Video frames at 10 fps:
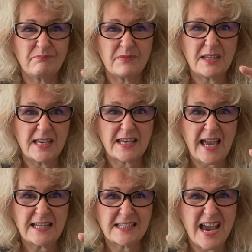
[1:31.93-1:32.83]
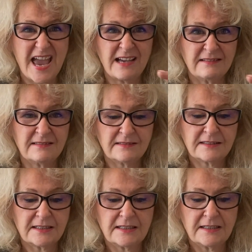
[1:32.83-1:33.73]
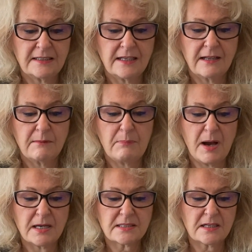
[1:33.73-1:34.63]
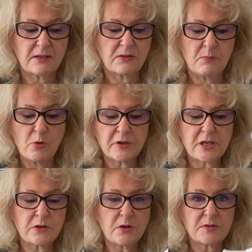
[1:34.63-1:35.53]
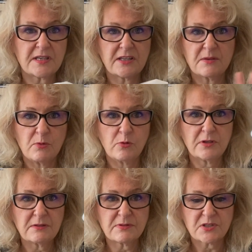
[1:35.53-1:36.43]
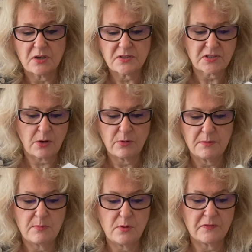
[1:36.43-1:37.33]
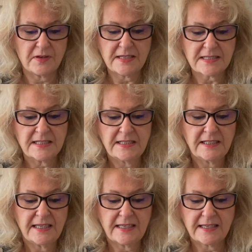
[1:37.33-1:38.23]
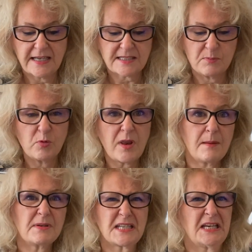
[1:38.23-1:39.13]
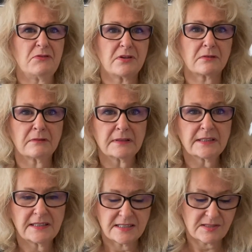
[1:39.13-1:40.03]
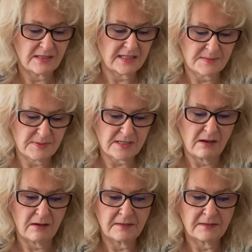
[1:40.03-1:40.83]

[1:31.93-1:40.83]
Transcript: It can tear, but the more you use it, the more you start sewing and moving it, it gets more like material. It's bizarre.